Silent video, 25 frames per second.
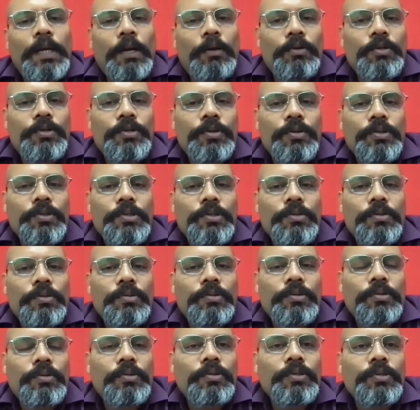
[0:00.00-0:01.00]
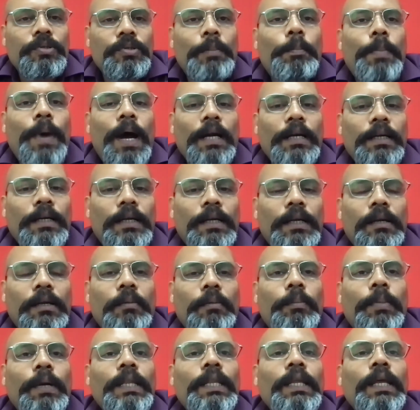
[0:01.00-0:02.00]
outsourced to some partner.
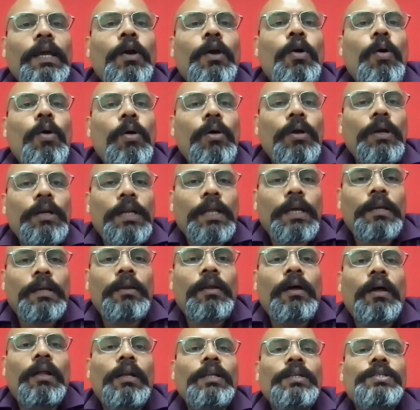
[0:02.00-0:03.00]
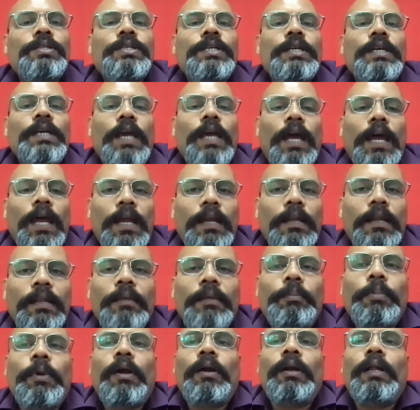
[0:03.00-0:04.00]
But the core technology and
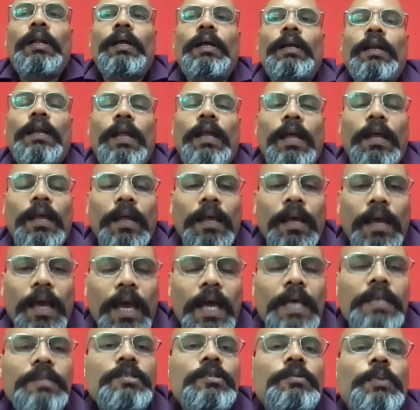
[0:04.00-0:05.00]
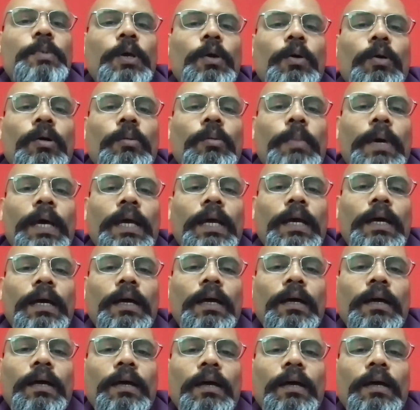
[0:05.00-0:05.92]
the product has to be owned by